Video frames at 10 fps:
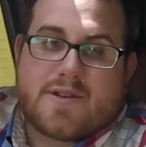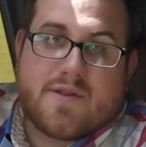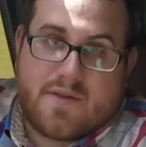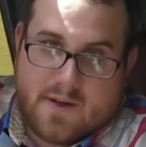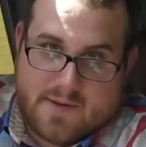So
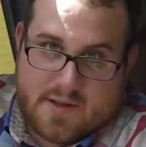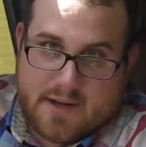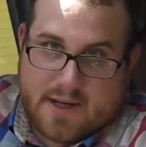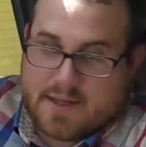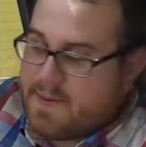if you have two
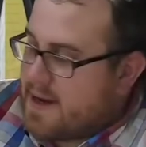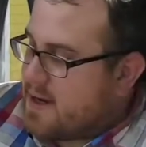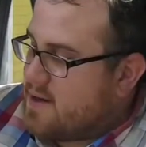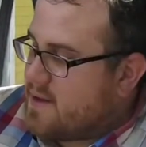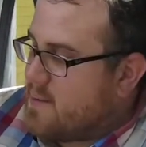kids back
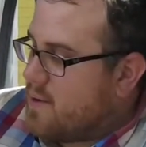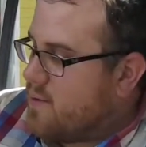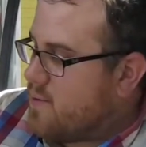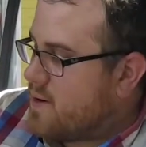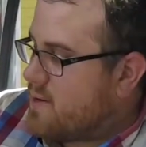here and they
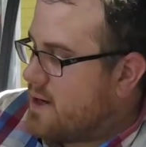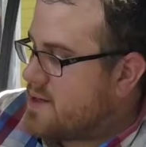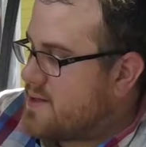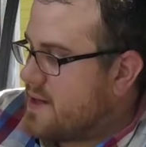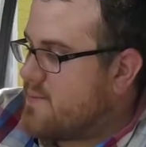both want to watch
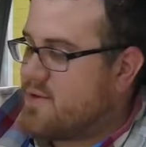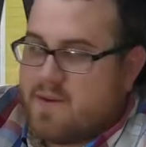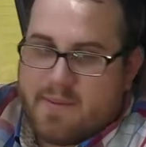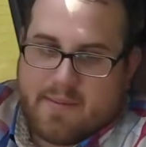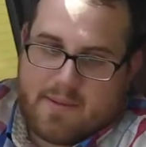the same
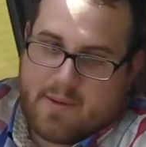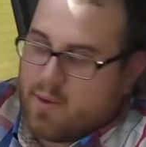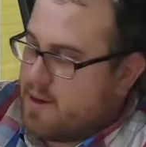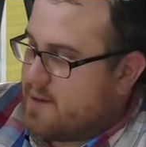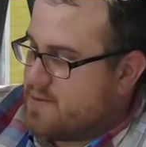movie, but maybe
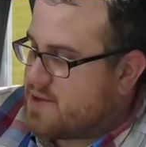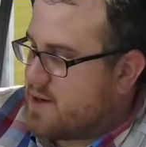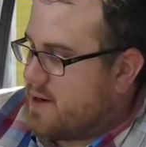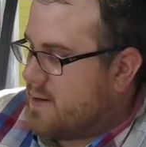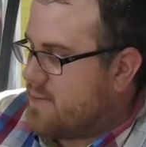one of them
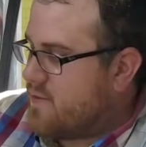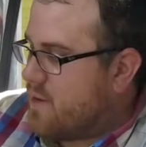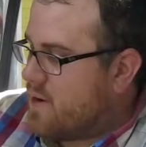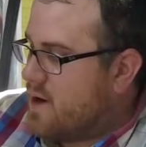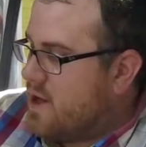started it
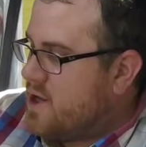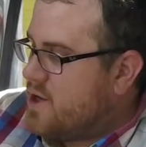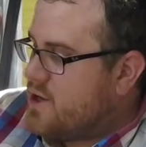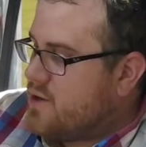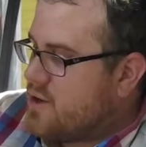before,
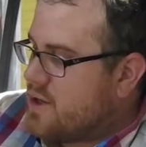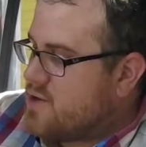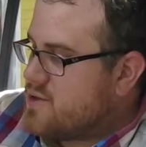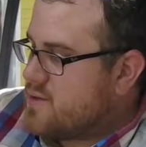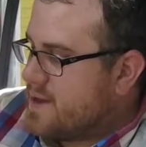you can
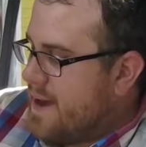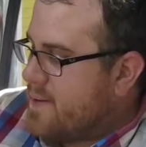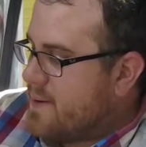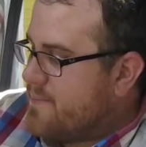do it that way.